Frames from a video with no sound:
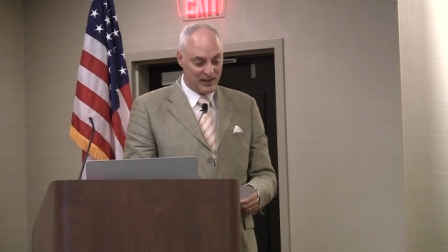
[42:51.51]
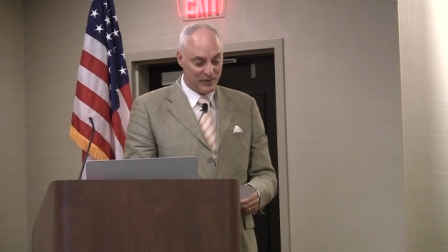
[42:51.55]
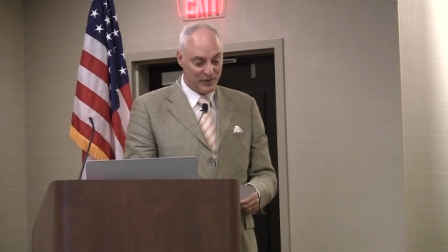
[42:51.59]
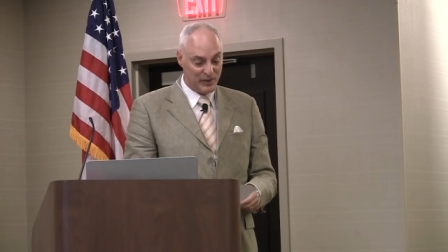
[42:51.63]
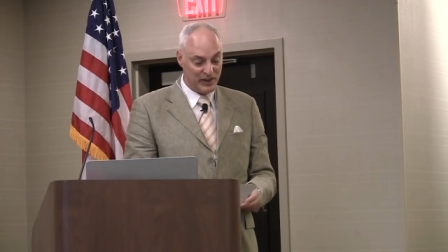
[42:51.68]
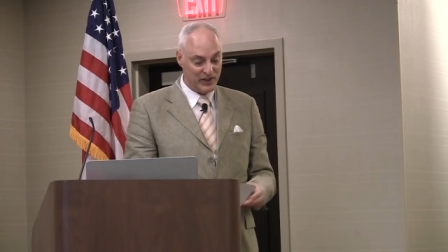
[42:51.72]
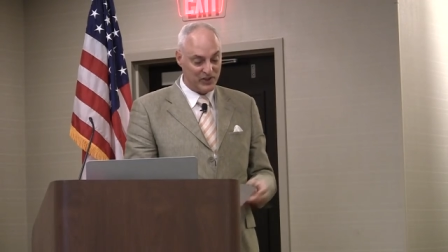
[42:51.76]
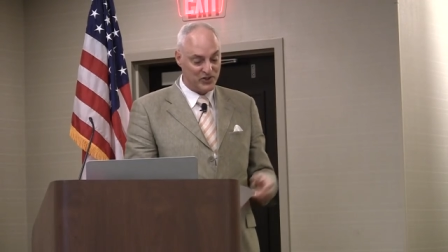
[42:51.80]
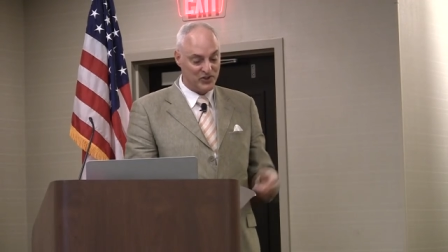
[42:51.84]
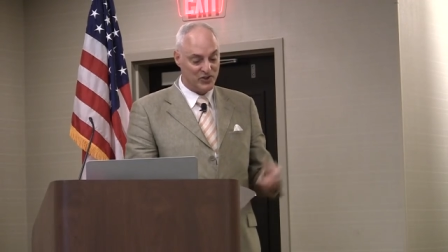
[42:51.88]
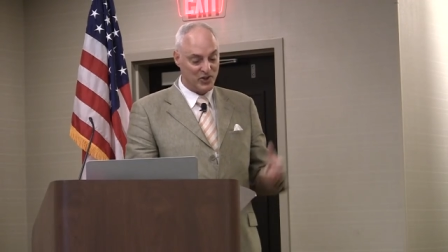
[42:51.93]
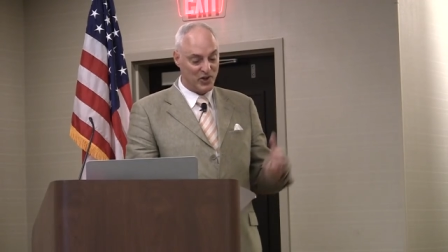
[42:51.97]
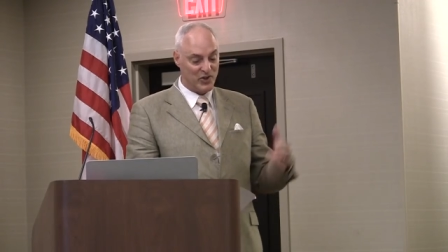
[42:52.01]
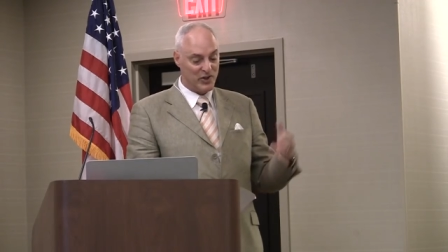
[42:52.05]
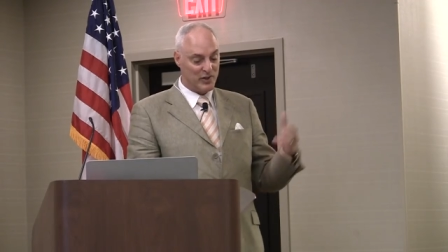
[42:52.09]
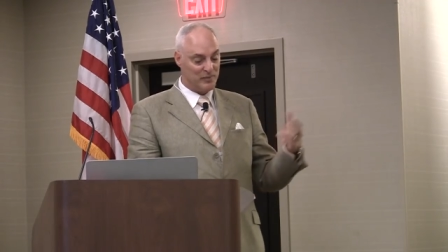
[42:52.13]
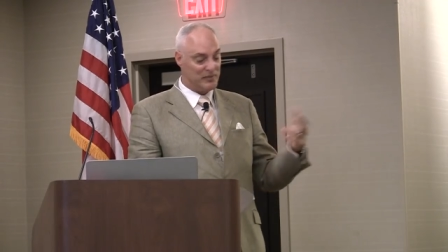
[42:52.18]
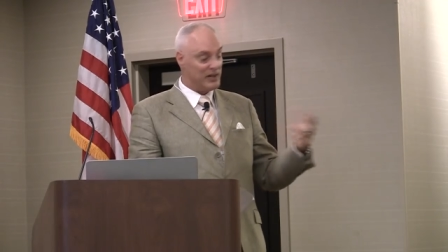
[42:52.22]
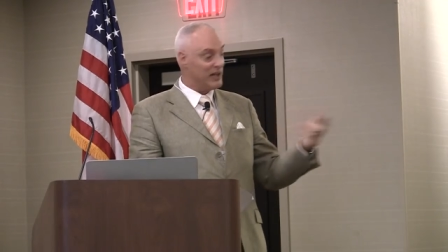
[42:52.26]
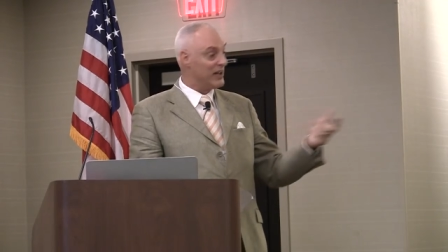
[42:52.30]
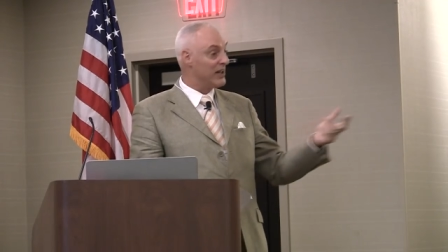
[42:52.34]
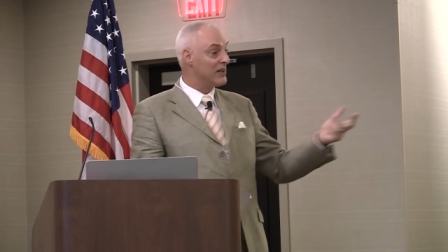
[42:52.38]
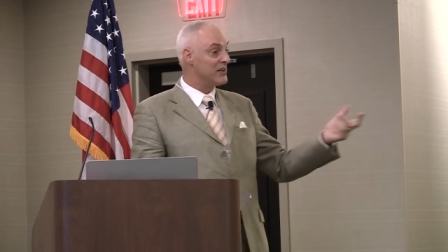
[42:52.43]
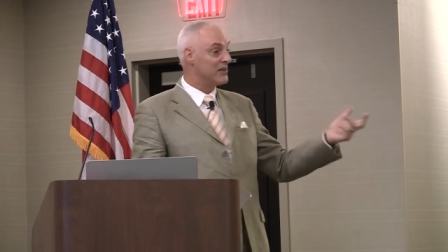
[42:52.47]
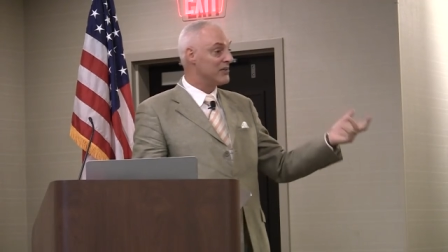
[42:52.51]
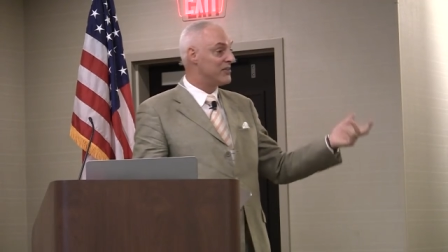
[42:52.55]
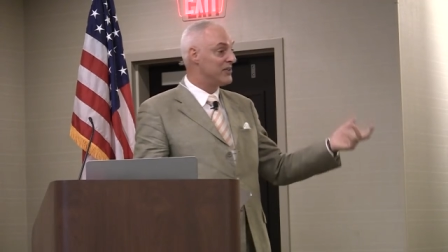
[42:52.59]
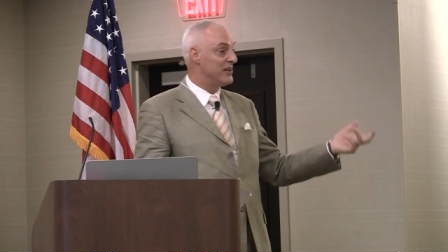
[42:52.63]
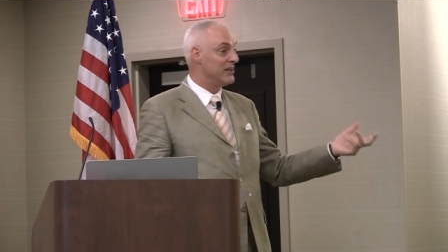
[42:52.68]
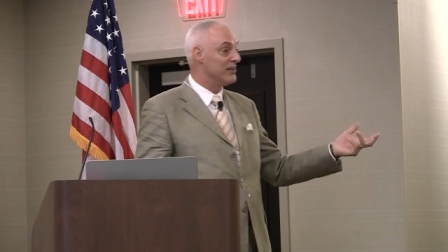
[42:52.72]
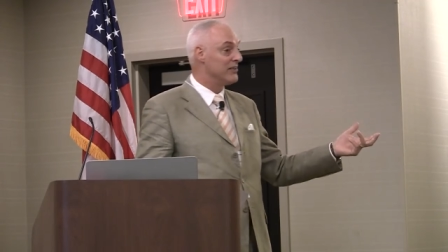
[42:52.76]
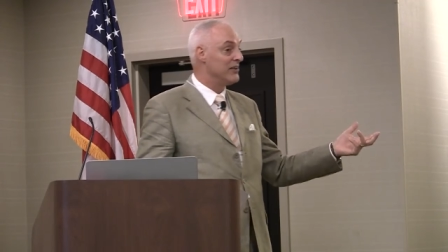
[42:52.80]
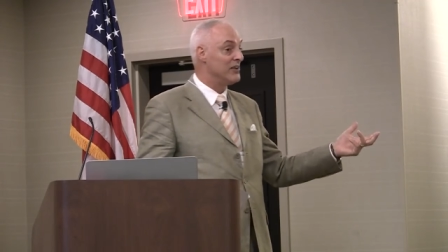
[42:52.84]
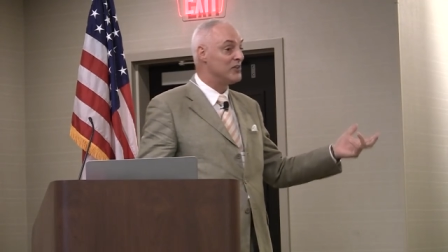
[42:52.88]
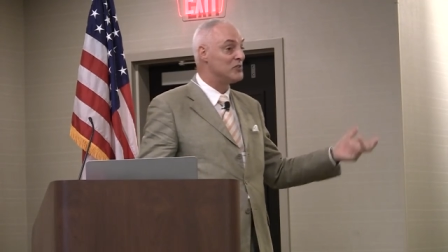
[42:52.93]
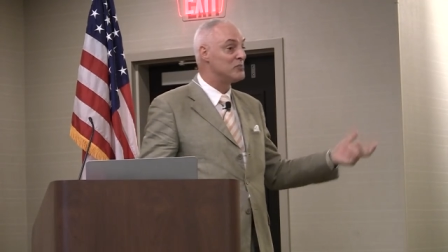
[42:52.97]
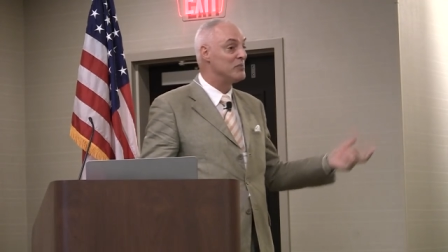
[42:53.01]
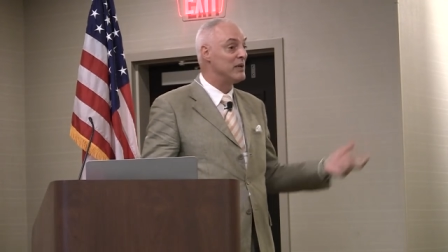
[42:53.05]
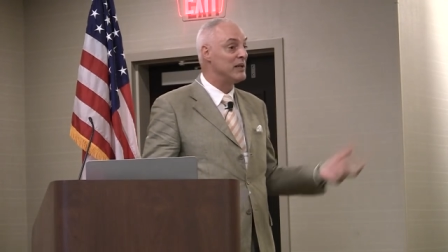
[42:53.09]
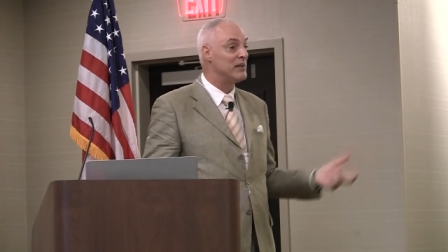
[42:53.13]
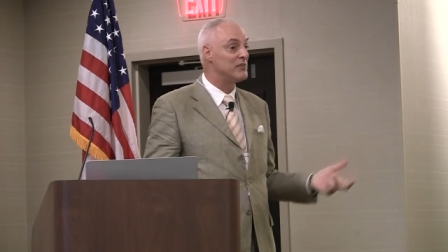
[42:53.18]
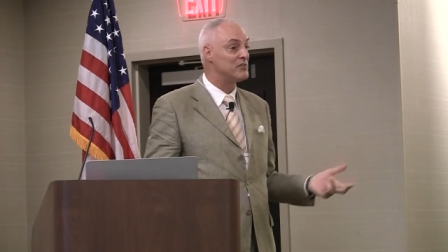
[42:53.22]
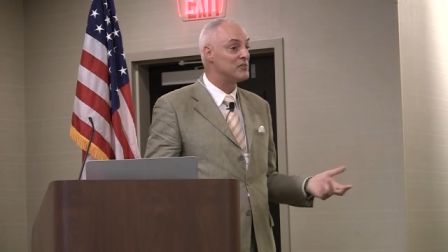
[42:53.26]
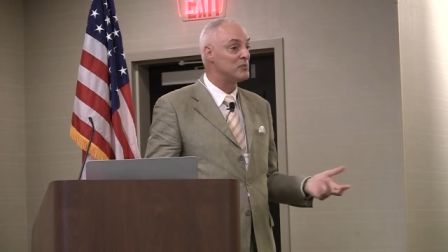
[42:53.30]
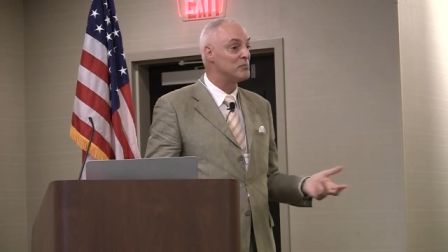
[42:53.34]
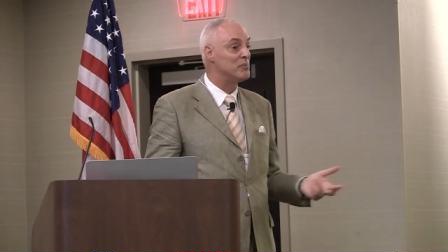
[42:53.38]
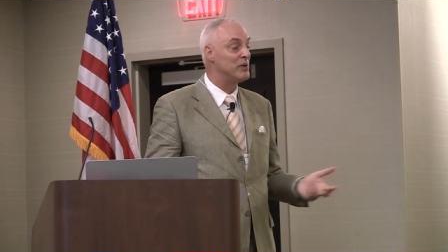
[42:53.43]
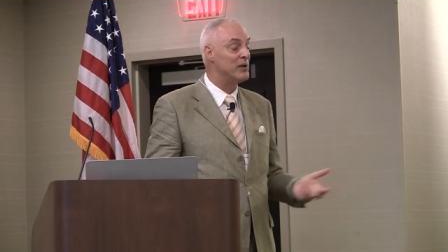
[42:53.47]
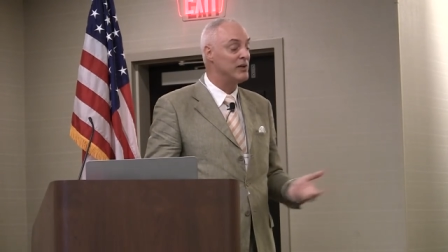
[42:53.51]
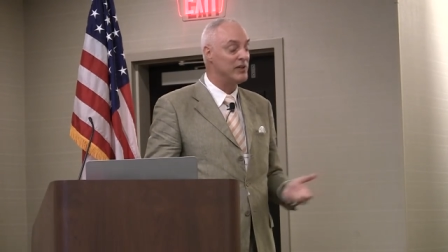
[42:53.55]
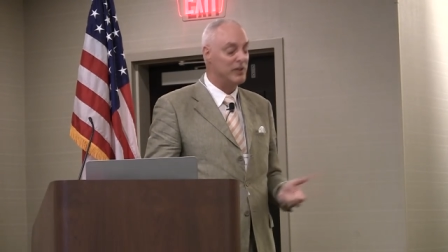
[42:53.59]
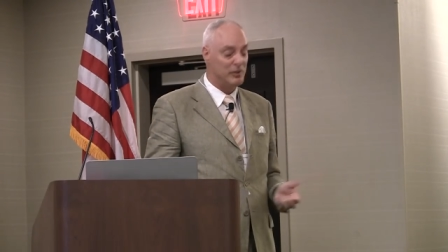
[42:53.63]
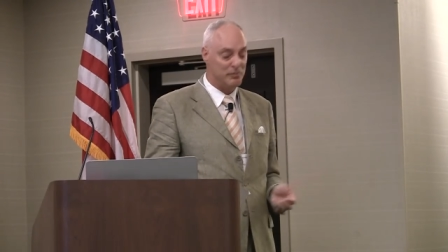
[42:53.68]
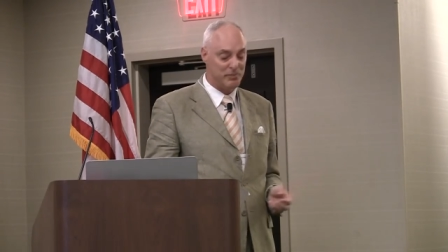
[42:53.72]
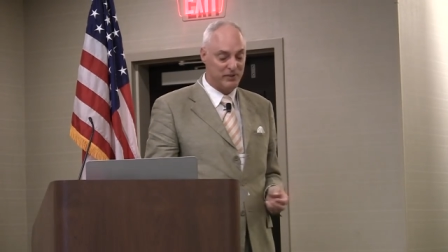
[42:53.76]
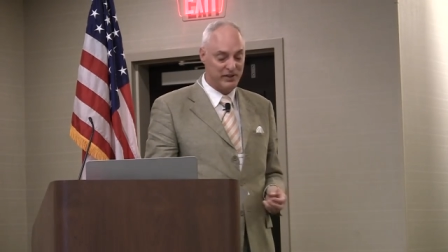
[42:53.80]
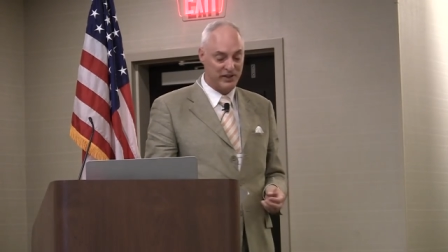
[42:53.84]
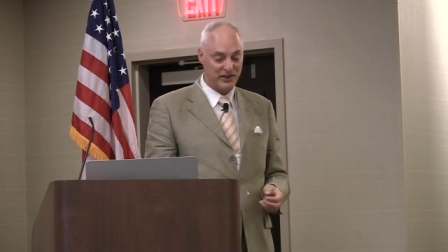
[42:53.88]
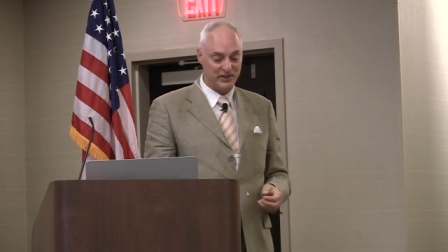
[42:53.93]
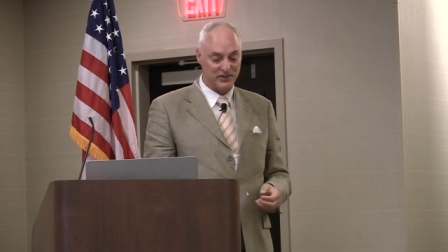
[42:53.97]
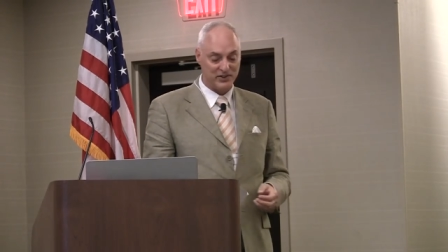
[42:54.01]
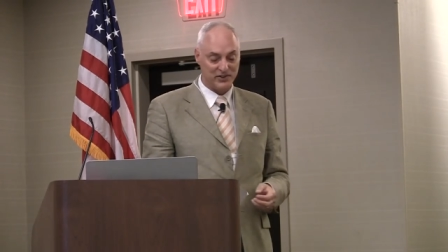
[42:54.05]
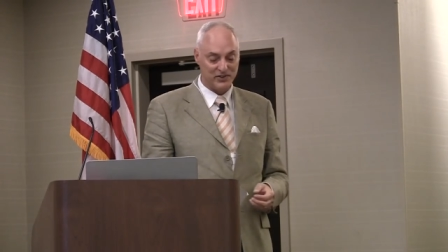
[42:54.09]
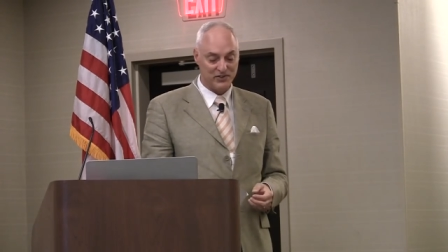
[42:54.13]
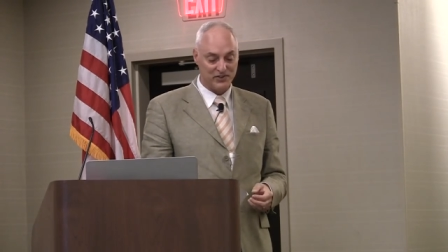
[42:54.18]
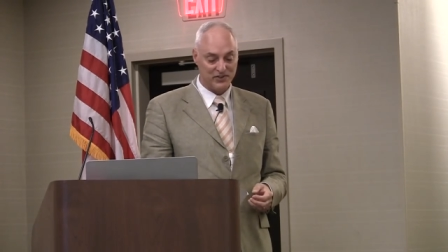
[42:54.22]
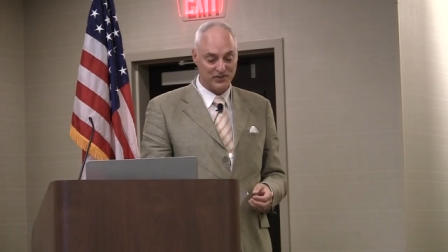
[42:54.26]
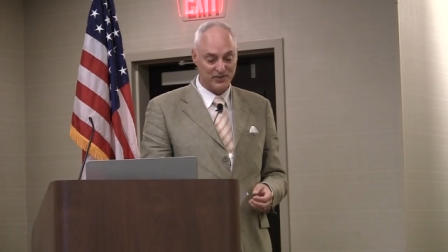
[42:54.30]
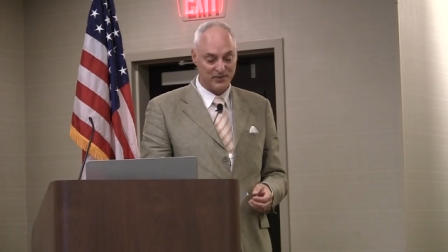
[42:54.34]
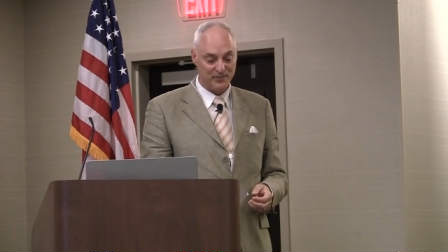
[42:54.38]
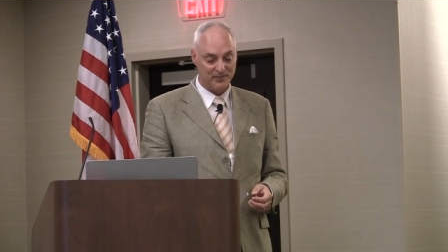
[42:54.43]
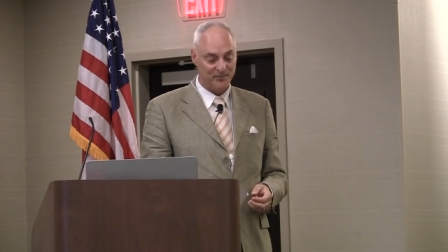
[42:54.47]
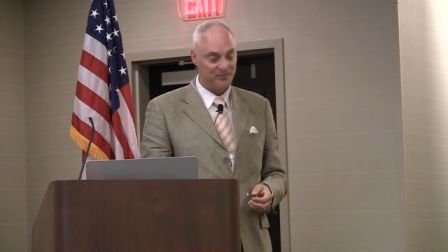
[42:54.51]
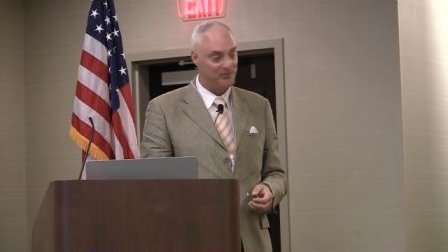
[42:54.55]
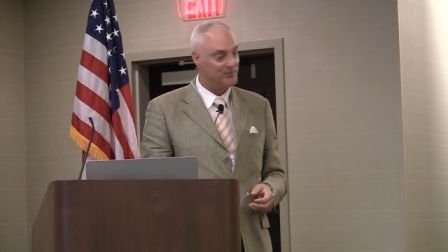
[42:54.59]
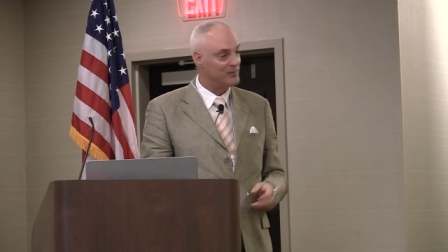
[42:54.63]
We could show them that other theories make superior predictions.